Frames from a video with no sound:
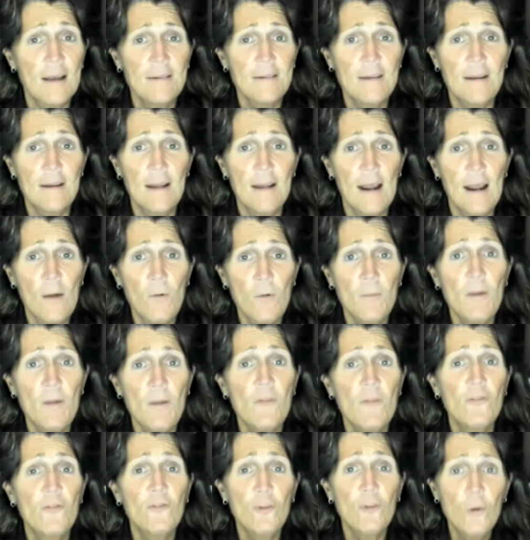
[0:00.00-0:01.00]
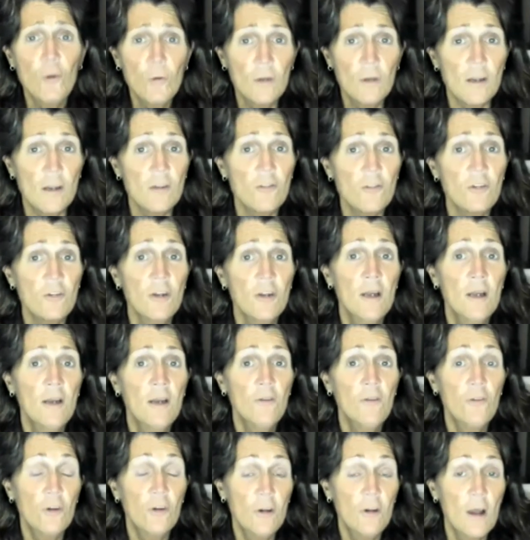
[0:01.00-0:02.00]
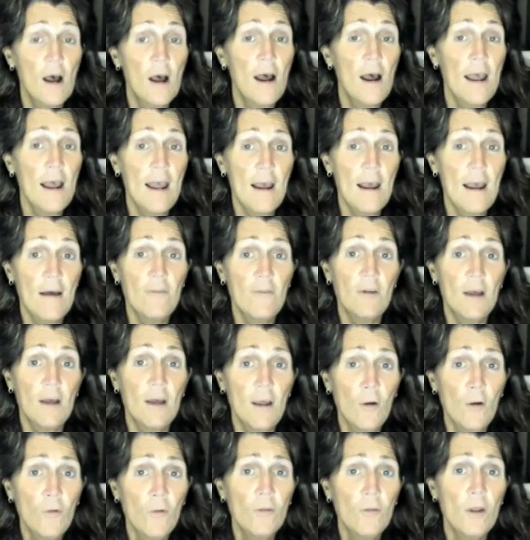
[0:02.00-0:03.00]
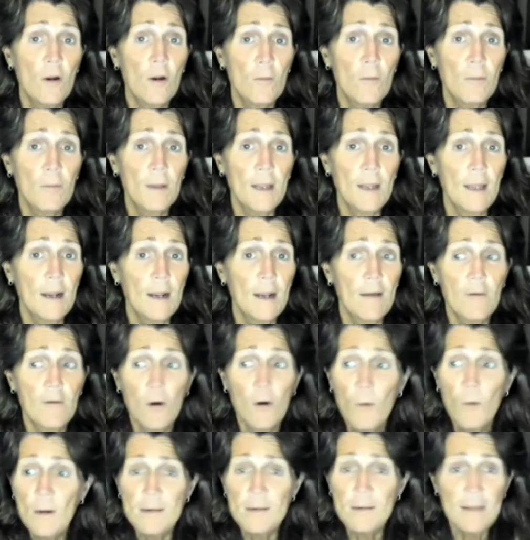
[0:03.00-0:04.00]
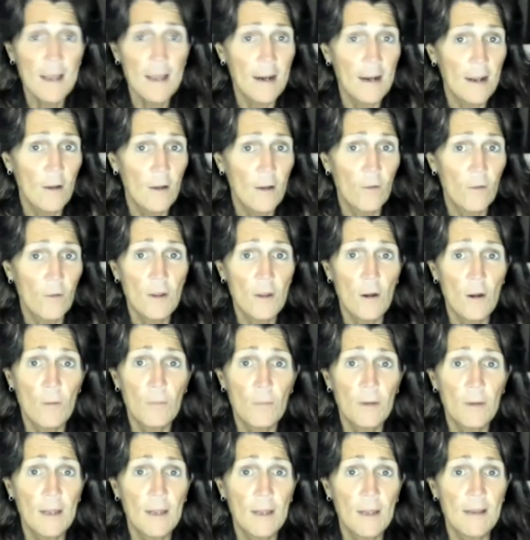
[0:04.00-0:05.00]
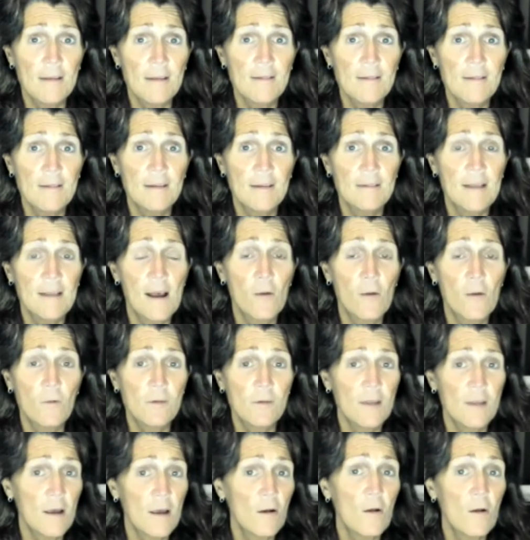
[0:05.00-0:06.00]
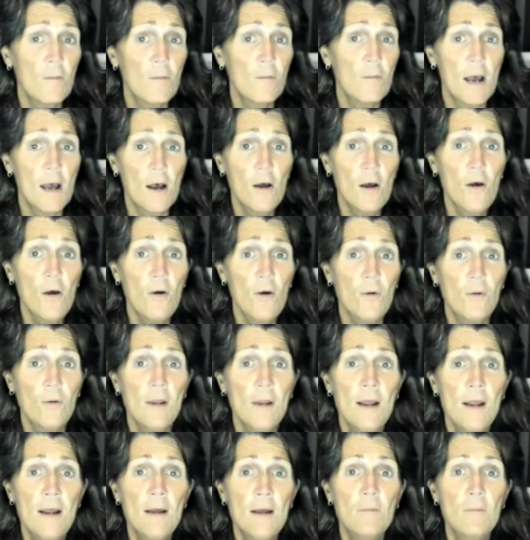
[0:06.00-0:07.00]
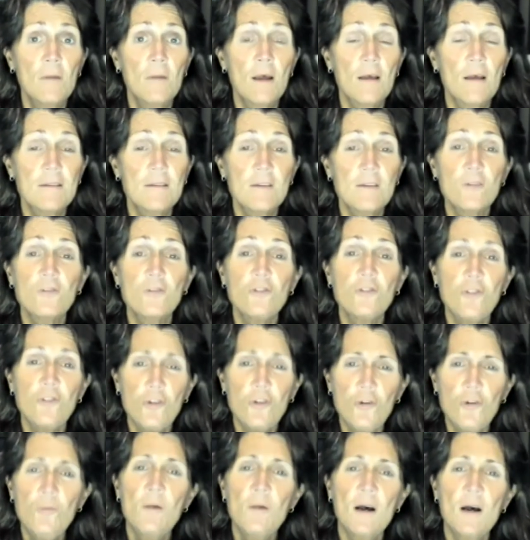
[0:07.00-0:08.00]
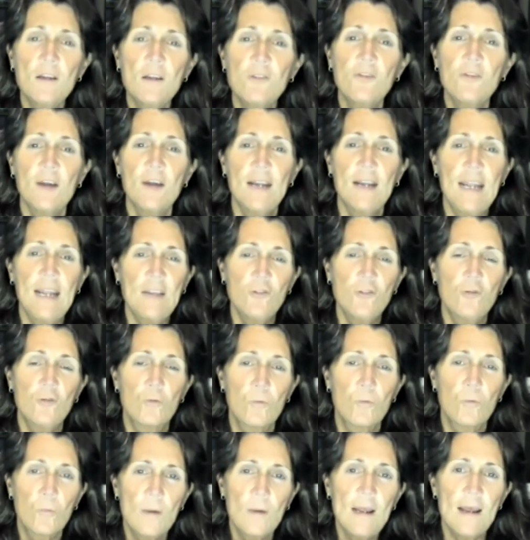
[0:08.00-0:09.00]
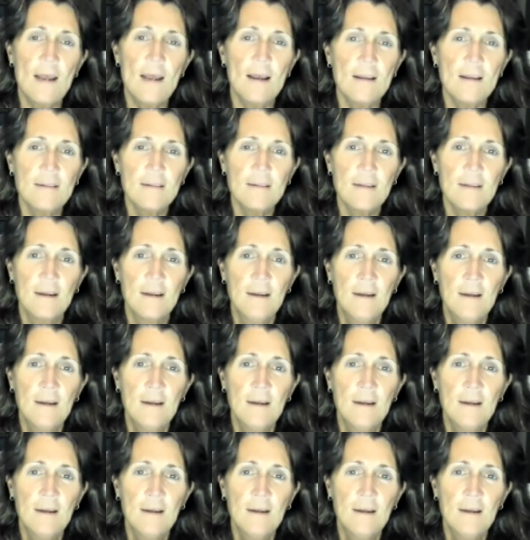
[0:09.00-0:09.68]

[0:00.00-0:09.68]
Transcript: said, I would be foolish to not have a healthcare plan. I've always had a healthcare plan since I was out on my own, because there's too much financial risk